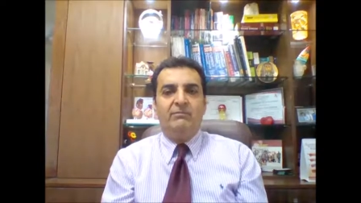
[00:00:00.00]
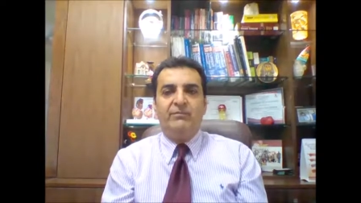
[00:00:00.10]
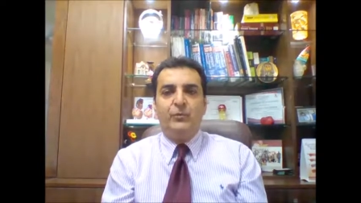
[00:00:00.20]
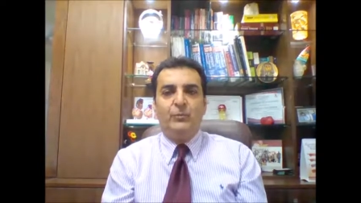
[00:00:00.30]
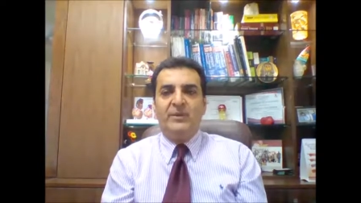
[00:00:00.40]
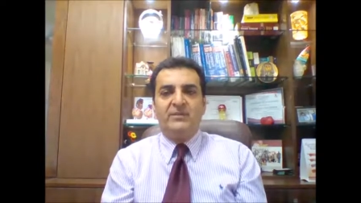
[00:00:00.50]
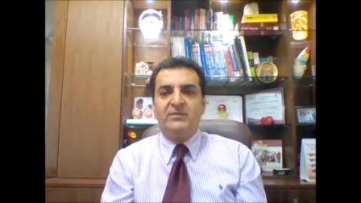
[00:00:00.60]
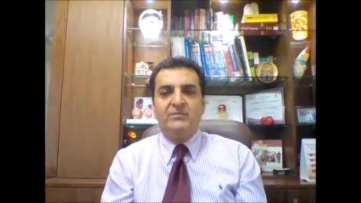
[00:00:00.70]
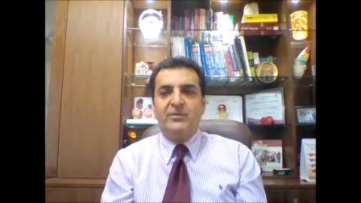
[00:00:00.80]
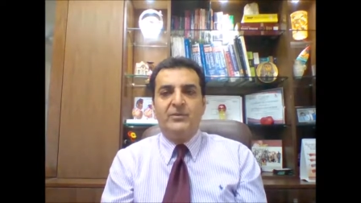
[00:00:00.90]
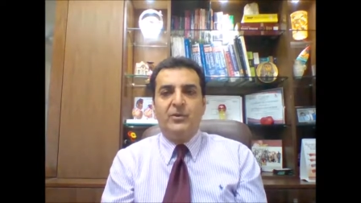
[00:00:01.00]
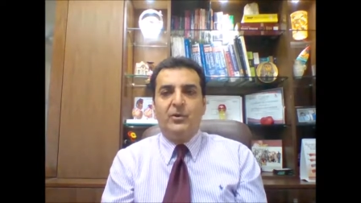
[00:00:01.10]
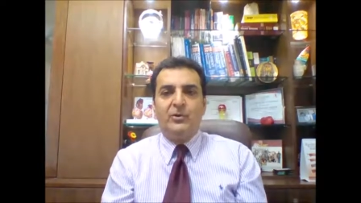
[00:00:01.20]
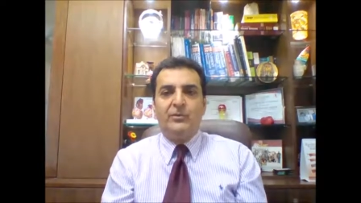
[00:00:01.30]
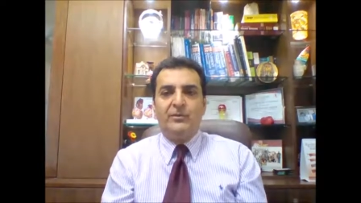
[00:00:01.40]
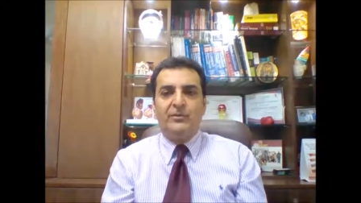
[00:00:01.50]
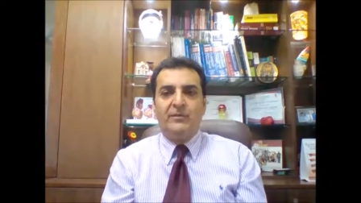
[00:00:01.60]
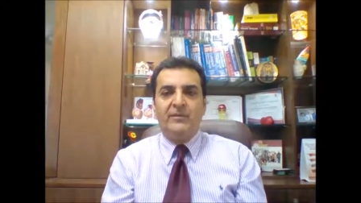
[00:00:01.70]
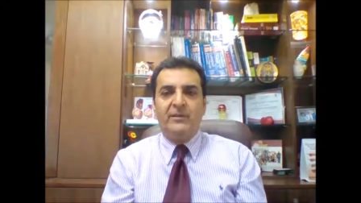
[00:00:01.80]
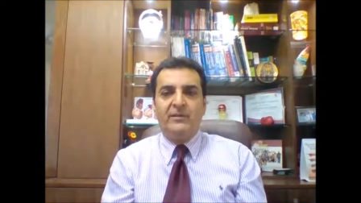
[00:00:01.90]
Few patients withdraw,
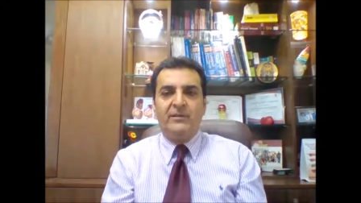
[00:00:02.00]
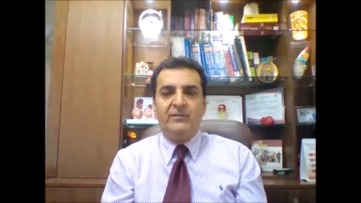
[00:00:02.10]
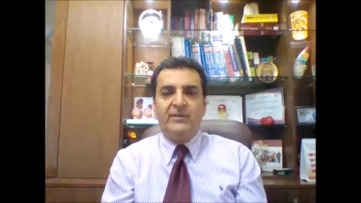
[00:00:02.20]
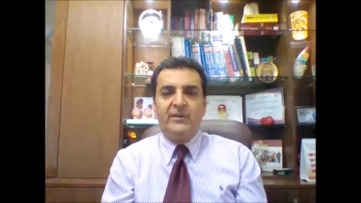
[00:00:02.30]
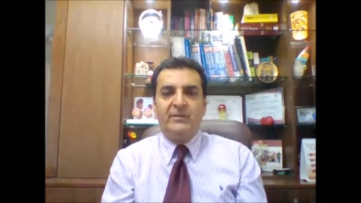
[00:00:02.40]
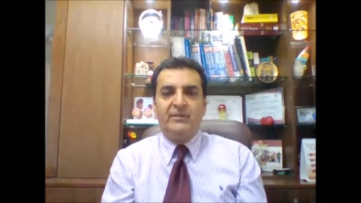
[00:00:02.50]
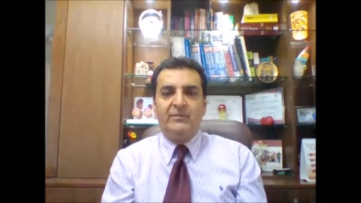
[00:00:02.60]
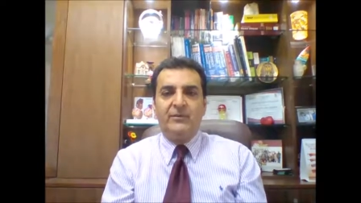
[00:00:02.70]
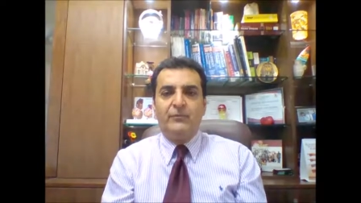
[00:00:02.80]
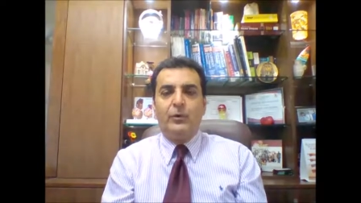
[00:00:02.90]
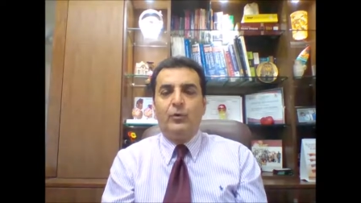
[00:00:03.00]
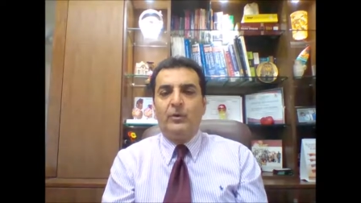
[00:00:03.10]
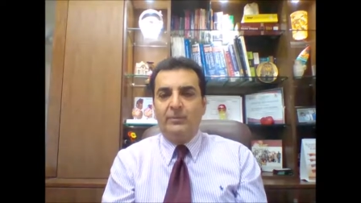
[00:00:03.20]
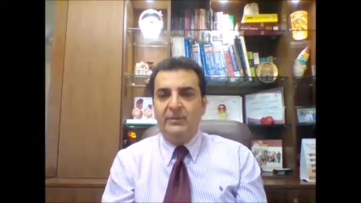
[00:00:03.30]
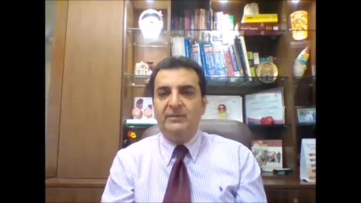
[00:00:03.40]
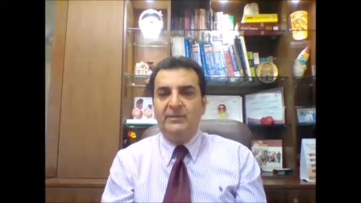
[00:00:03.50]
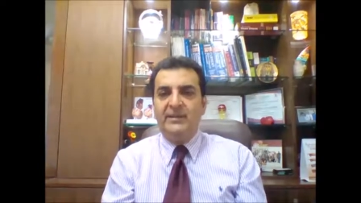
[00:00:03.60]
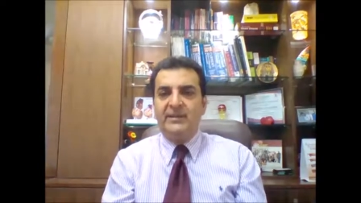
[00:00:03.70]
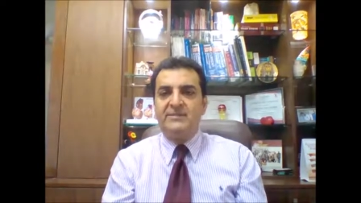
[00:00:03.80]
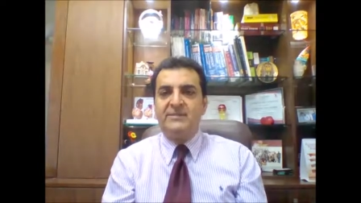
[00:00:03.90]
evaluate the final follow.
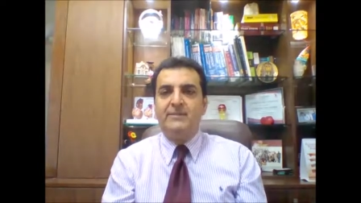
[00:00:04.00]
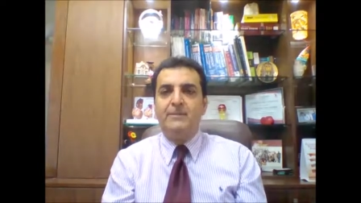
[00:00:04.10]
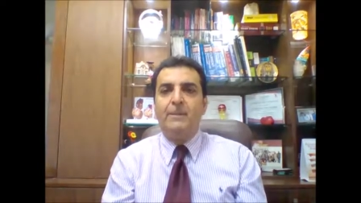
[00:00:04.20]
Next.